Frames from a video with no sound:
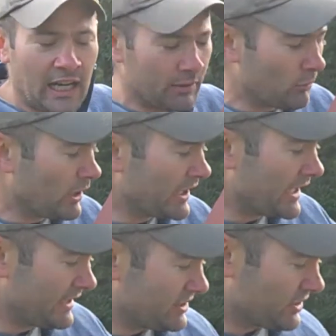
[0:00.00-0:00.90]
on one
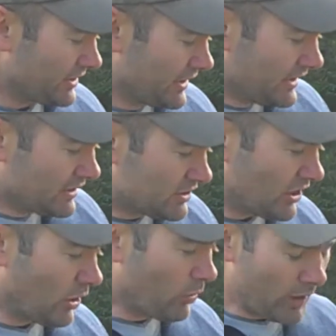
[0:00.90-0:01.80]
edge.
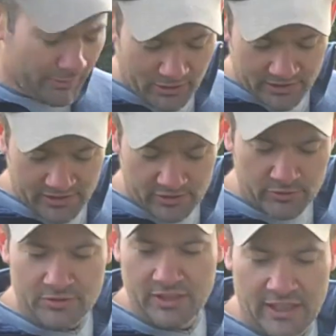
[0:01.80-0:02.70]
So what I'm going to
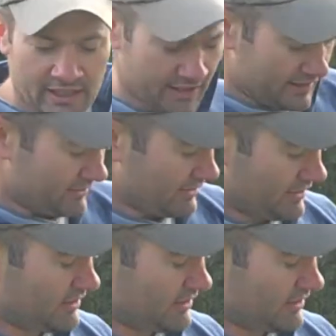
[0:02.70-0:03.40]
use is